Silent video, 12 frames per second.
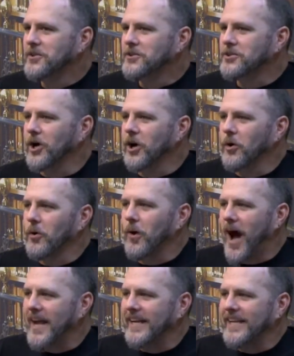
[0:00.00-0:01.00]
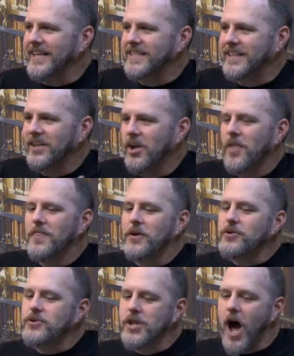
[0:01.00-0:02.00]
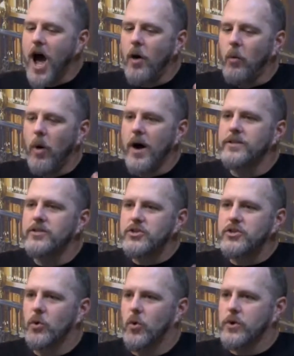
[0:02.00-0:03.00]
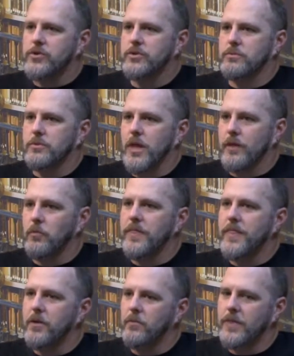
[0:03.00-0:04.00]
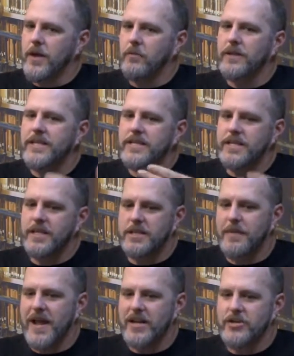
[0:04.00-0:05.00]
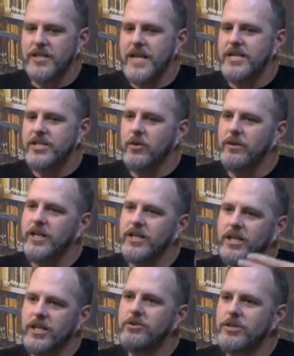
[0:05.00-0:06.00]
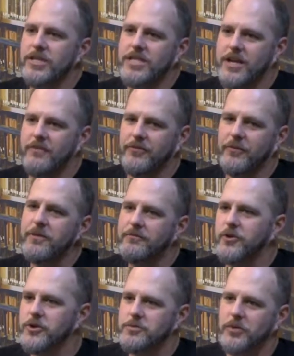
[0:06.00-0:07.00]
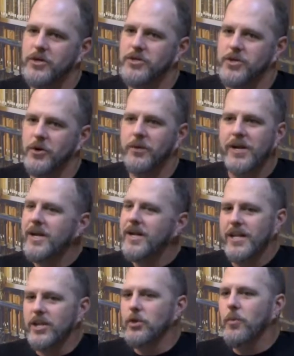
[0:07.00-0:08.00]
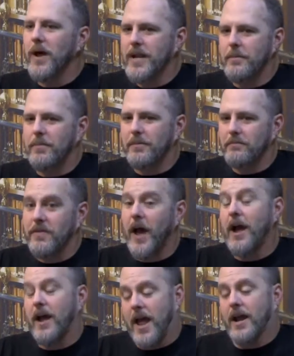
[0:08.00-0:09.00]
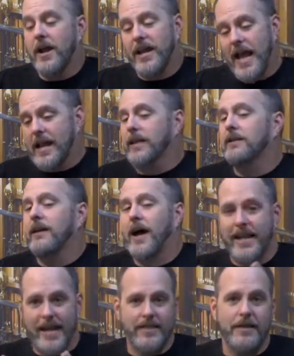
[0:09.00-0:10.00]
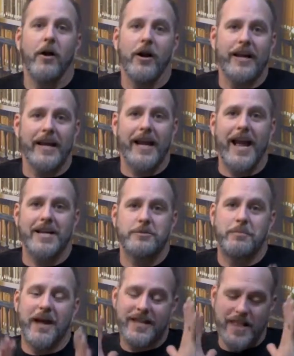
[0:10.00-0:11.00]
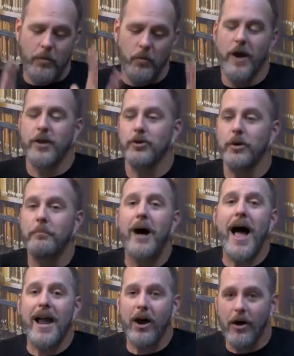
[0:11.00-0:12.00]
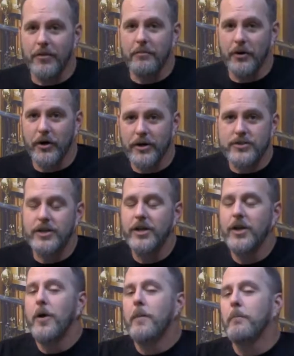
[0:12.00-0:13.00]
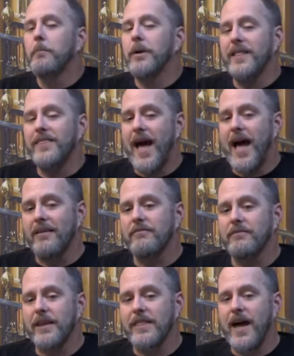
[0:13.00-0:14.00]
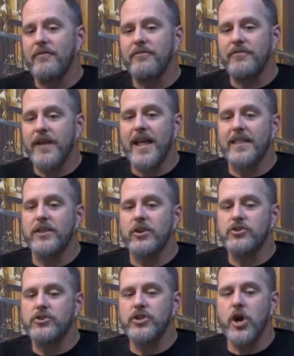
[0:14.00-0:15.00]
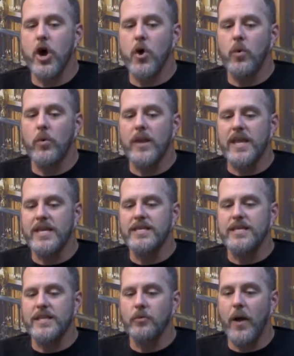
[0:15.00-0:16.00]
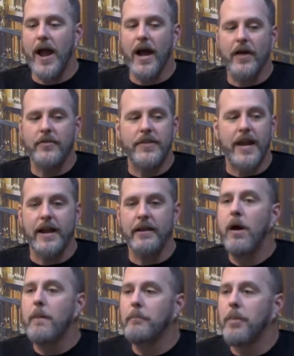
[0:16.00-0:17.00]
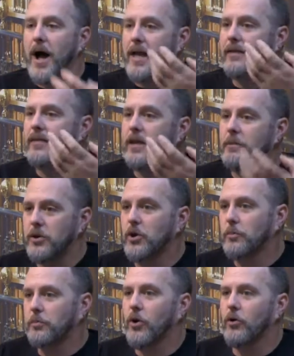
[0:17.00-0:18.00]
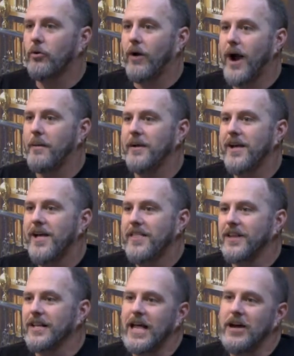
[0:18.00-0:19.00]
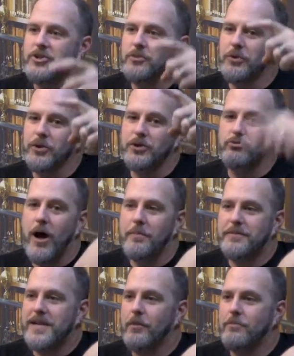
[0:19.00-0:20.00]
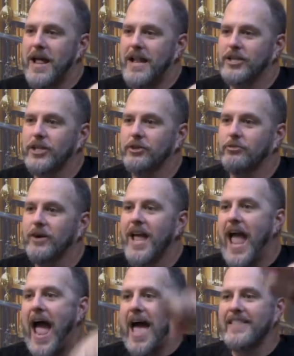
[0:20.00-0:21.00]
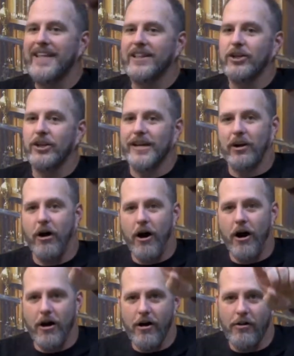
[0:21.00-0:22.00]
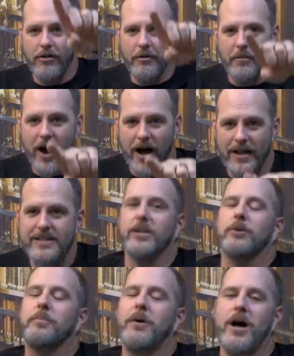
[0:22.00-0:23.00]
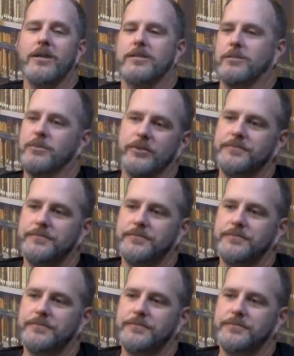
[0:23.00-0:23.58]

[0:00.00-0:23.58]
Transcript: so I need to. There's not one source. Like when they when they release an expansion, they don't include the stuff from the first book. So you end up, and I get it. I get the marketing aspect. They want you to buy all the books but in that in that vein there's no easy way other than buying the computer program that allows you to pull a drop down menu and then look at all the mods that are possible